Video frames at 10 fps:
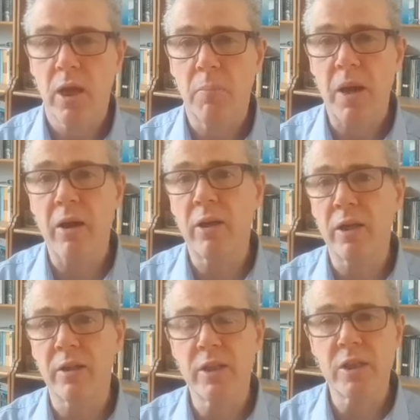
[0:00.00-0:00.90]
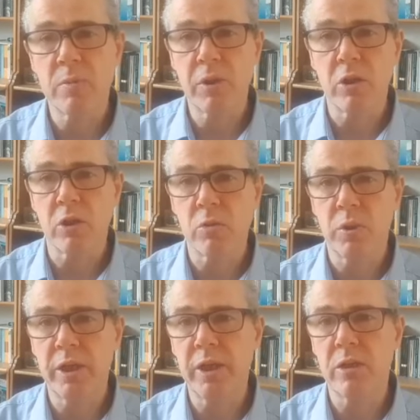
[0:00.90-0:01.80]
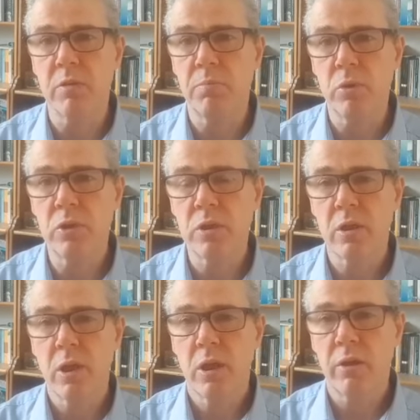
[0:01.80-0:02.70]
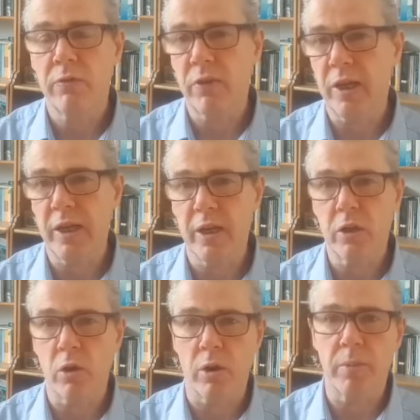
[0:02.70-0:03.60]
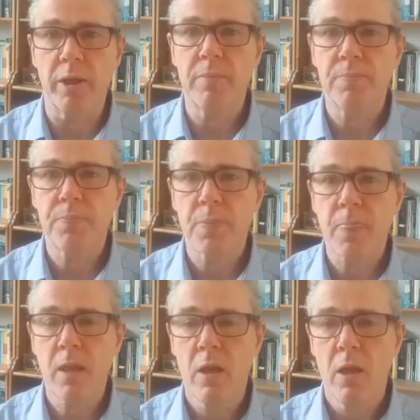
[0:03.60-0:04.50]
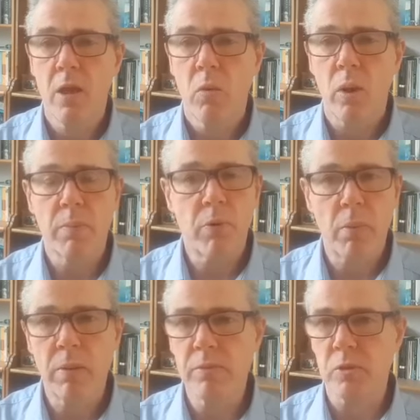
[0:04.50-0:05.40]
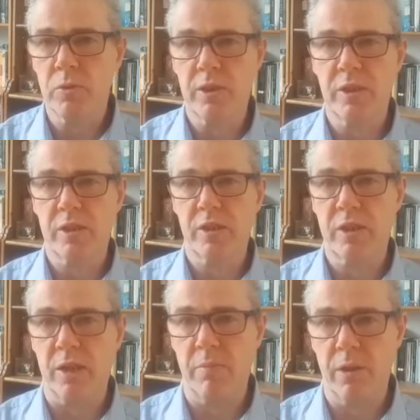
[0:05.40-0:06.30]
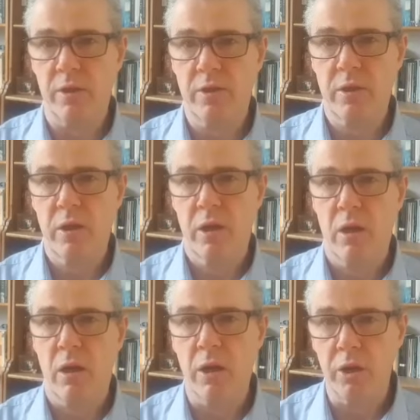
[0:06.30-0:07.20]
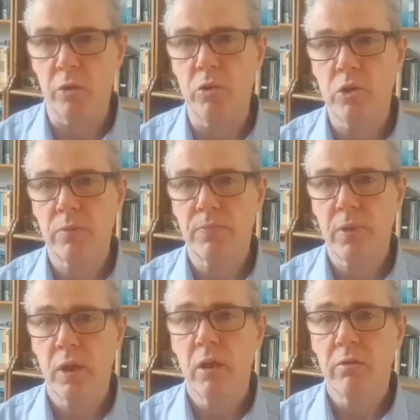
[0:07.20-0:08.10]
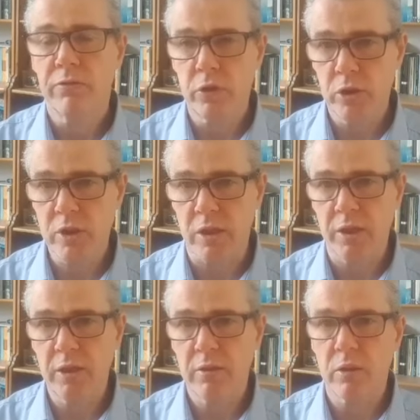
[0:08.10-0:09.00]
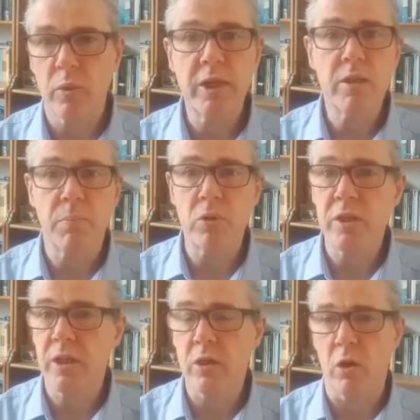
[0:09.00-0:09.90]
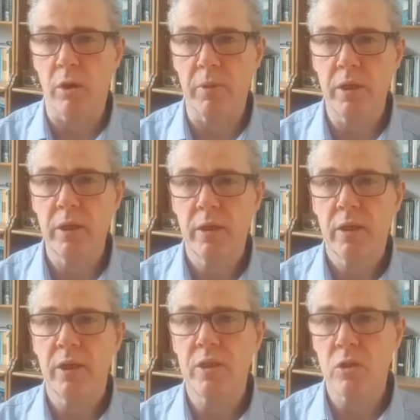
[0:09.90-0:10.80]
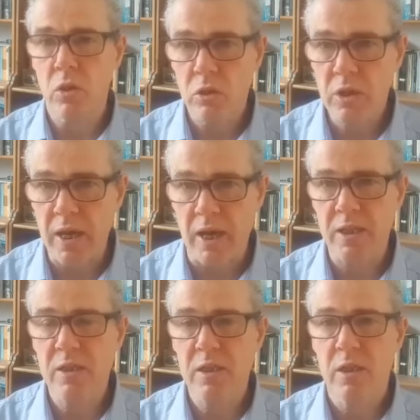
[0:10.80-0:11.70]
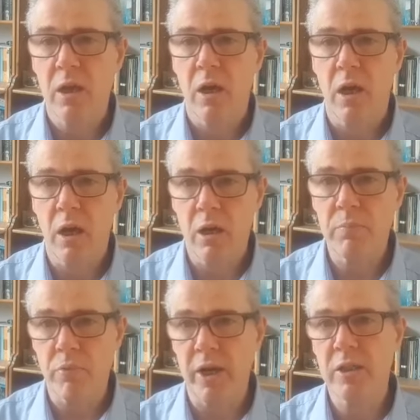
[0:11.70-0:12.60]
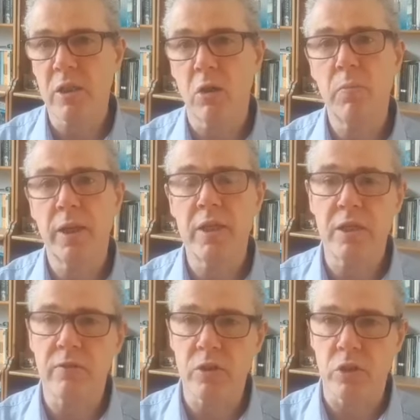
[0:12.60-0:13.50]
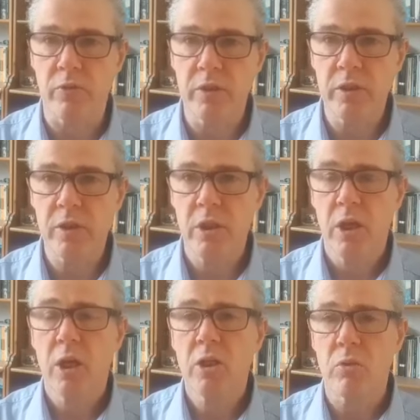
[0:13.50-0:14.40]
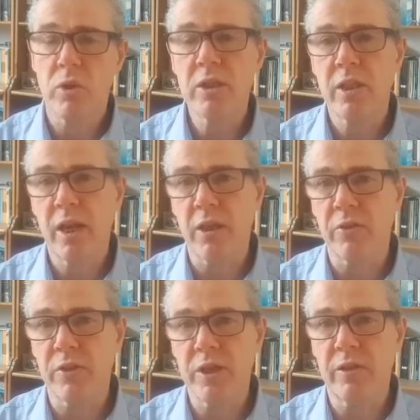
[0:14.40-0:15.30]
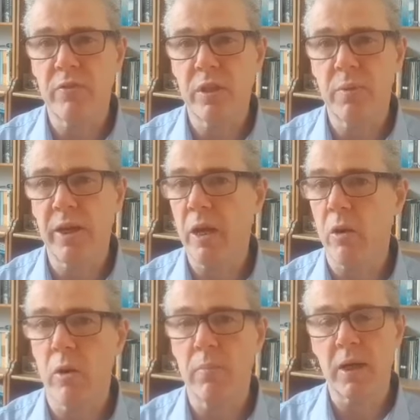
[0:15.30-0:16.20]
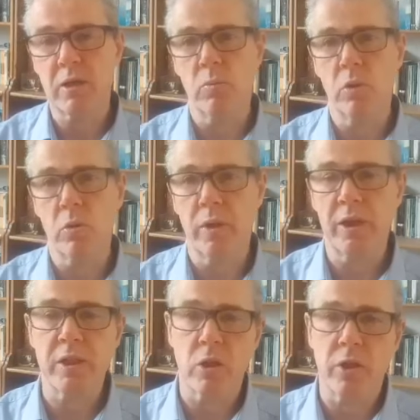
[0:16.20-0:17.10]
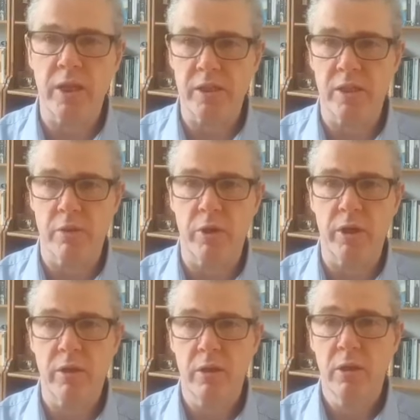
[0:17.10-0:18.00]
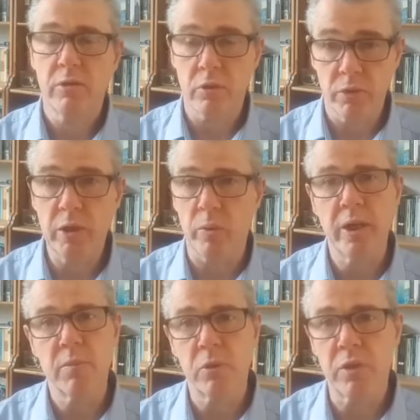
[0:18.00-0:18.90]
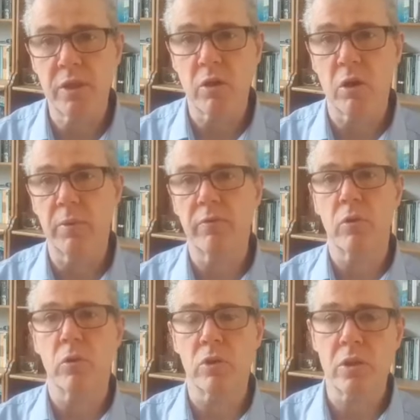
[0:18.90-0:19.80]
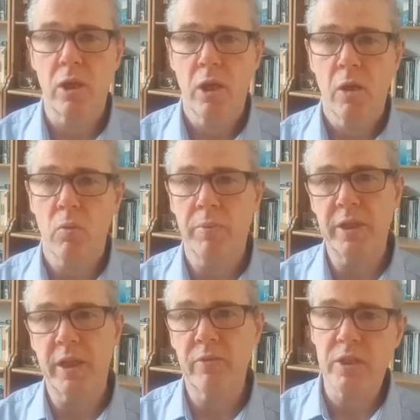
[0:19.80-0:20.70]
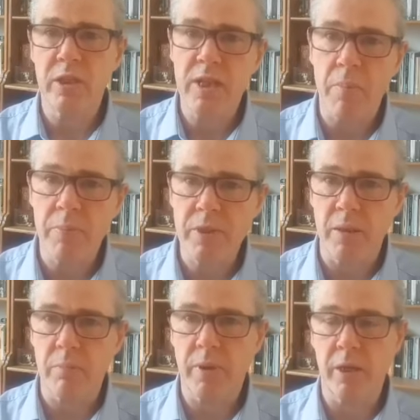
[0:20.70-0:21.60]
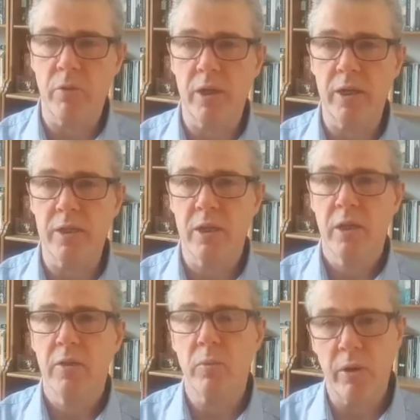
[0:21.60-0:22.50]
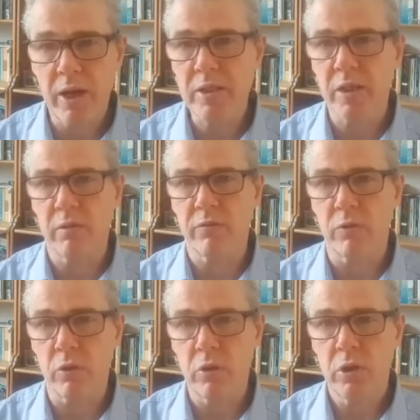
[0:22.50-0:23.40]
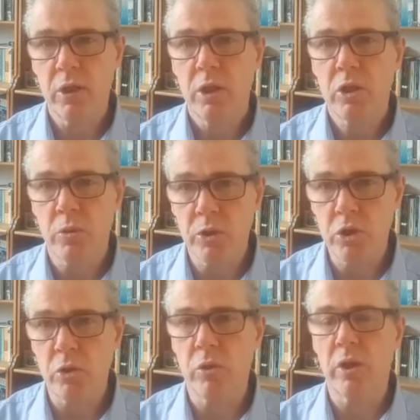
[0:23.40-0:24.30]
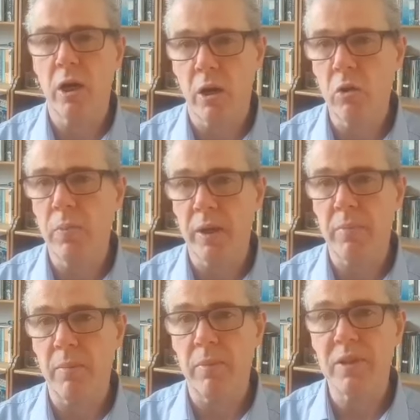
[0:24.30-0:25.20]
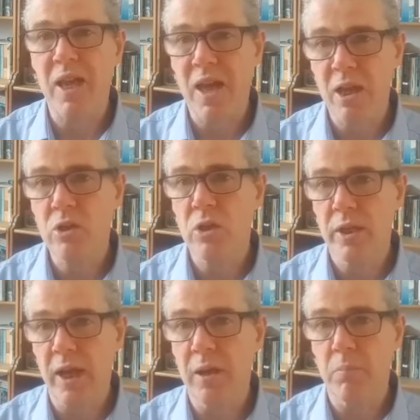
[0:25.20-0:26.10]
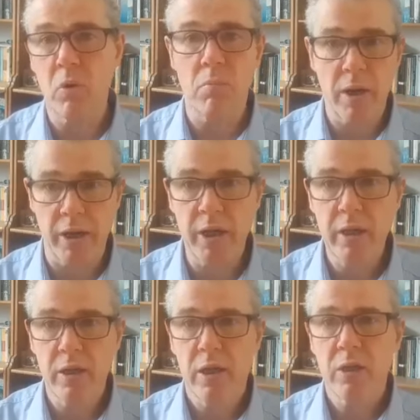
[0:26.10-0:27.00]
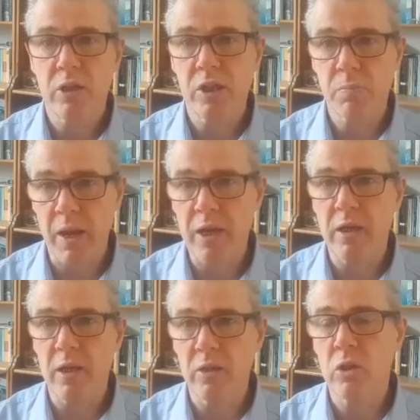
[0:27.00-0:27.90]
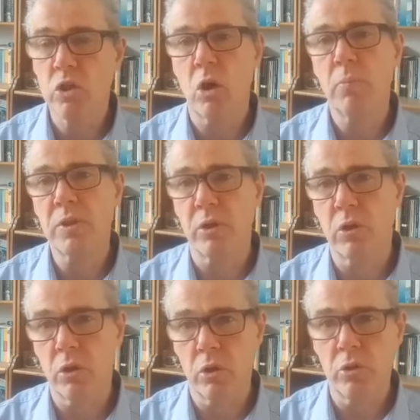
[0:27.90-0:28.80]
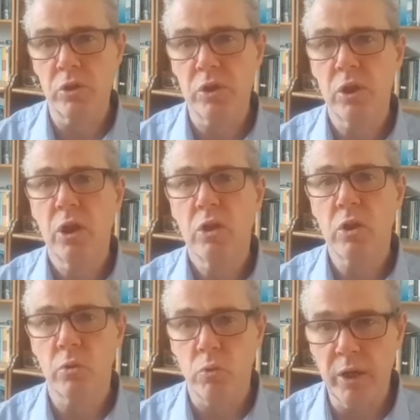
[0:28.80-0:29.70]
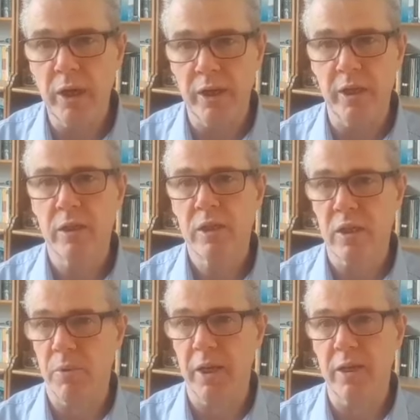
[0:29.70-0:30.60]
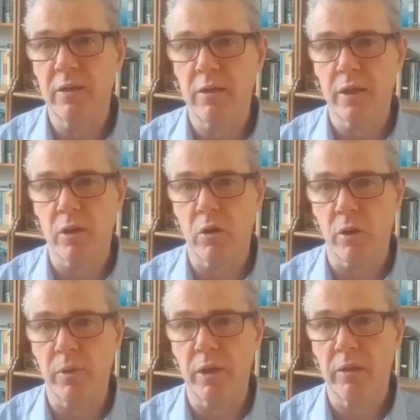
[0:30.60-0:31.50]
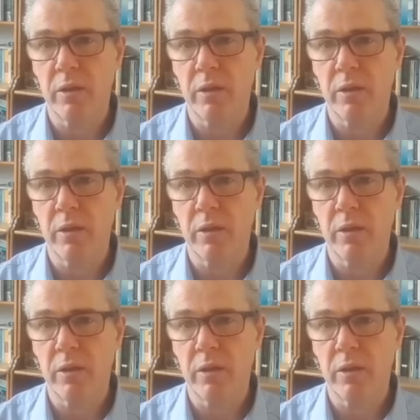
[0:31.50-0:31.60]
Apparently, this is because we need to boost the flailing economy. Well, the problems with this statement are huge. Firstly, the way to boost the economy is not to ask hard-pressed, low-paid civil servants to risk their health and safety by now going back to work when it is not necessary. The real way to boost the economy, of course, would be to give us the 10% pay rise that we're asking for to ensure that our low-paid members actually had more money to spend in the shops and on goods to really stimulate the economy.